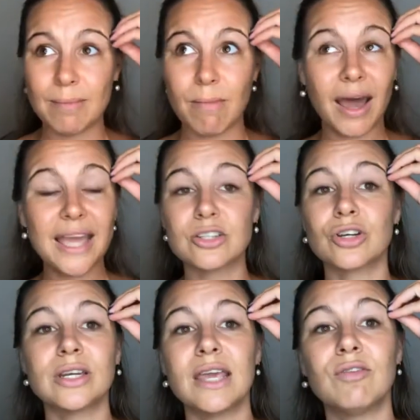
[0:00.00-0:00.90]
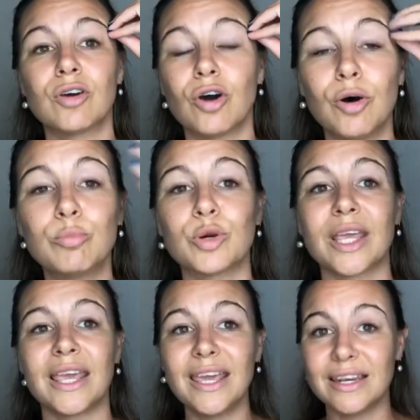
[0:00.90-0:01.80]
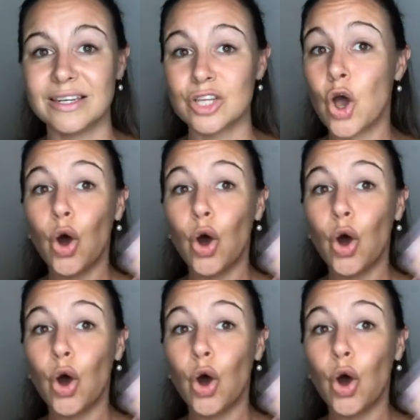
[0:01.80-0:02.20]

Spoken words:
mind couldn't even comprehend